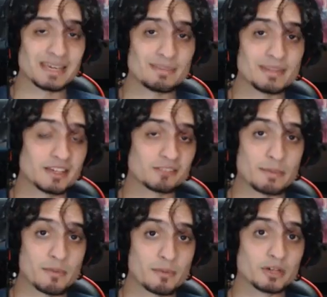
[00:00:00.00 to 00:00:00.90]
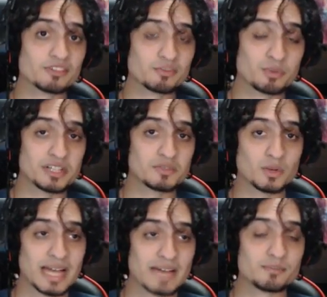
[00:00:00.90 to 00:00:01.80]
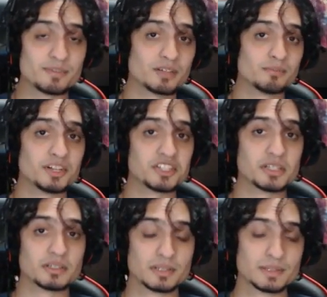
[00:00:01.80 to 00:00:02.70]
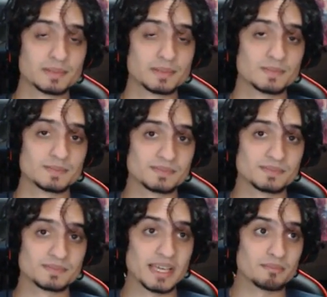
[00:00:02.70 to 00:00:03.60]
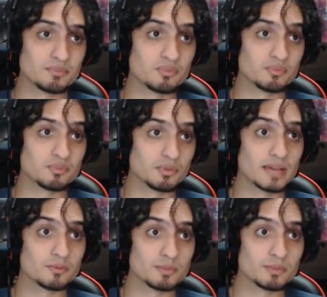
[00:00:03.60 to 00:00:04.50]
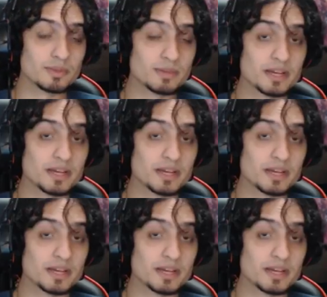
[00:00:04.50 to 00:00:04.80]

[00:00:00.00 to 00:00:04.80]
next Paper Mario on Switch will have a bigger budget, and will be better.